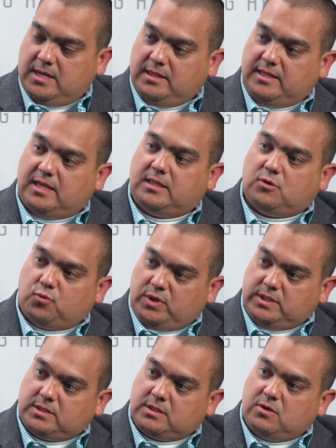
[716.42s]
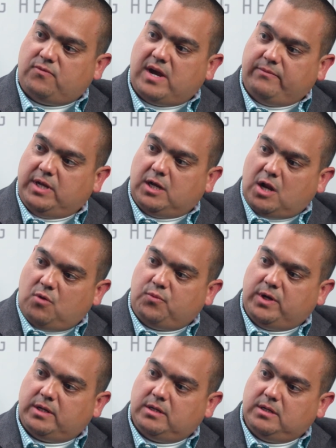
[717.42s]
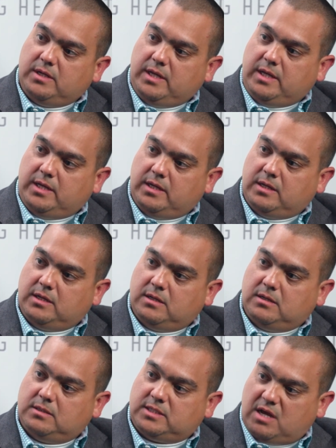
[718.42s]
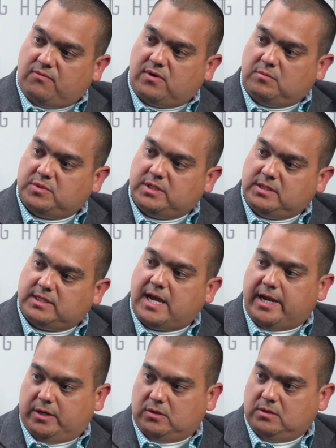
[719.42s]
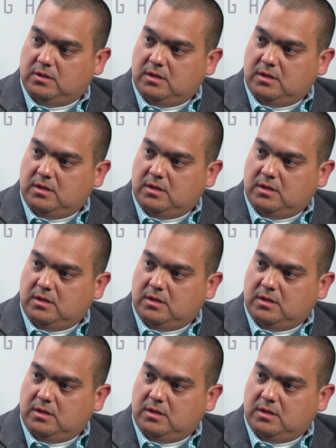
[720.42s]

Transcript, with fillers: that the risk of having an outbreak in sow farms is higher.